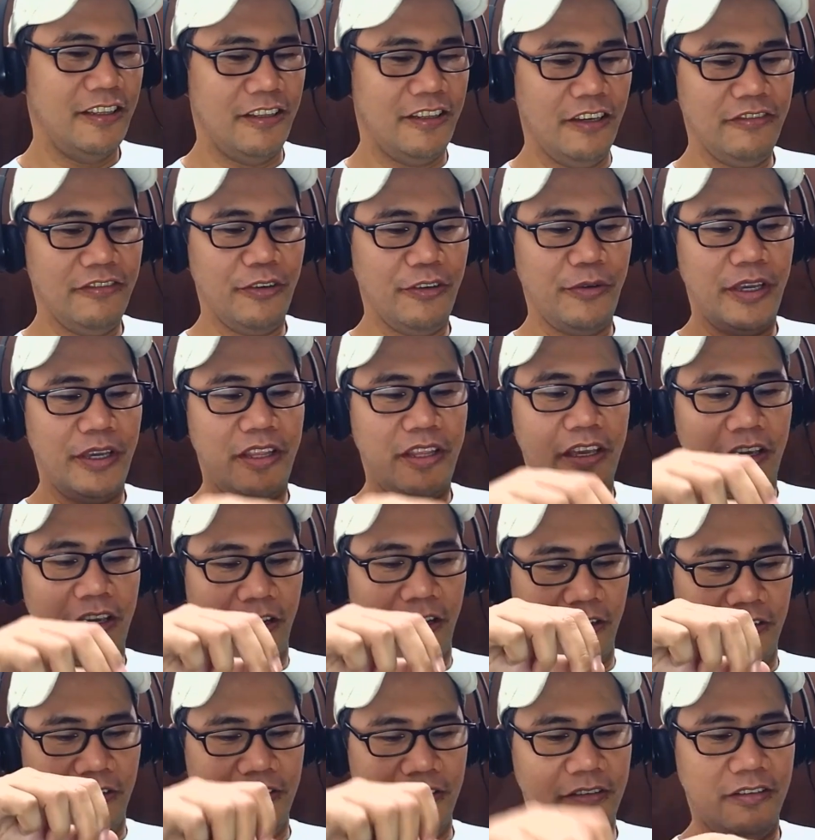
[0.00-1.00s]
Love the way they
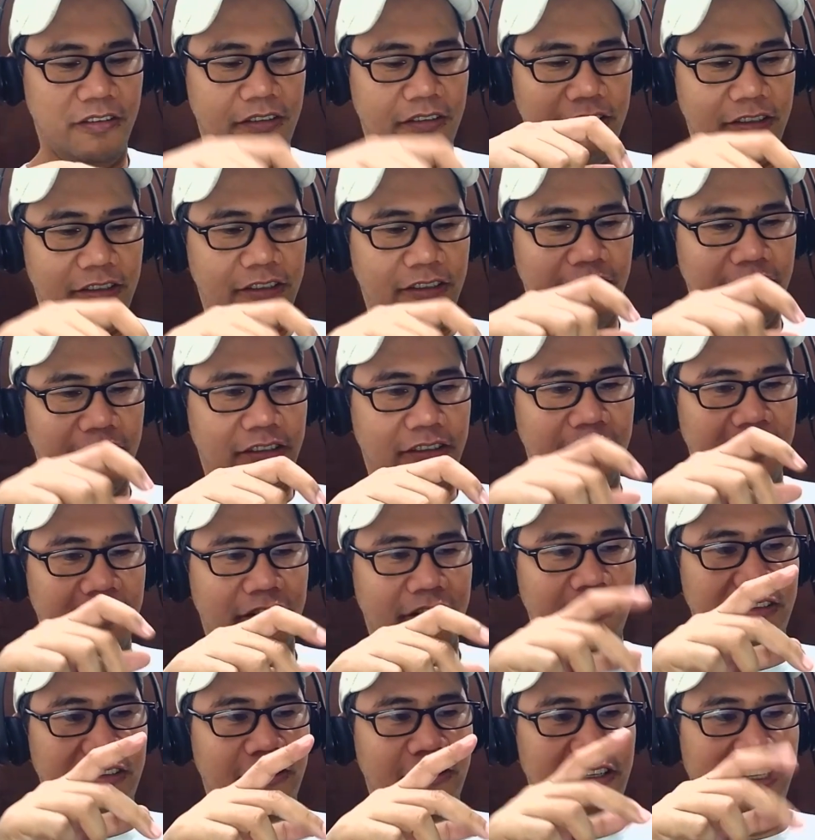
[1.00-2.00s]
go.
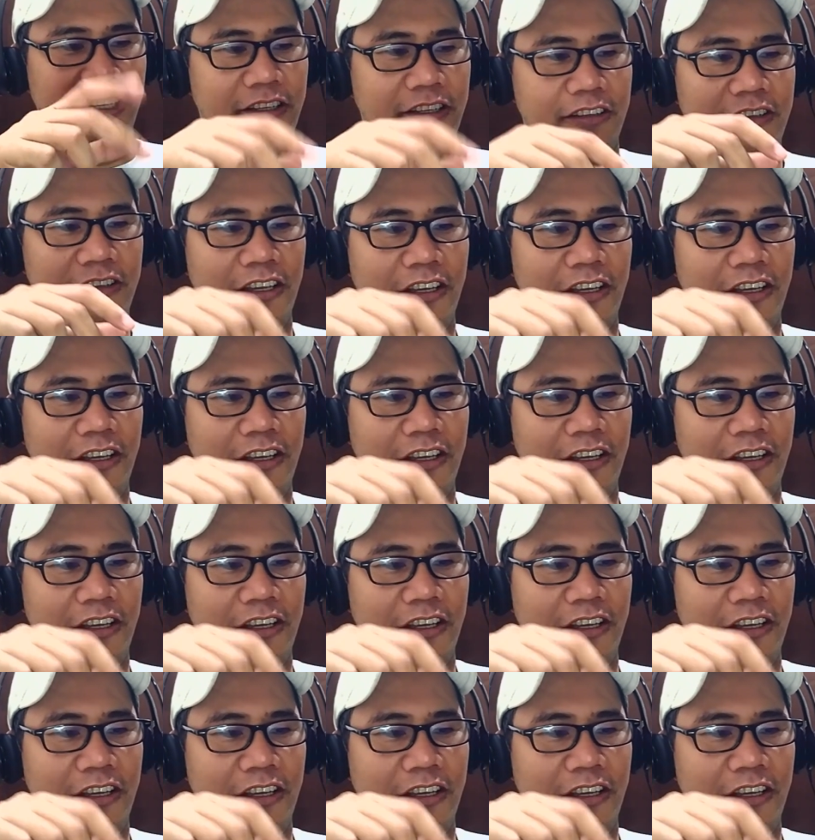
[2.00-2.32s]
Like,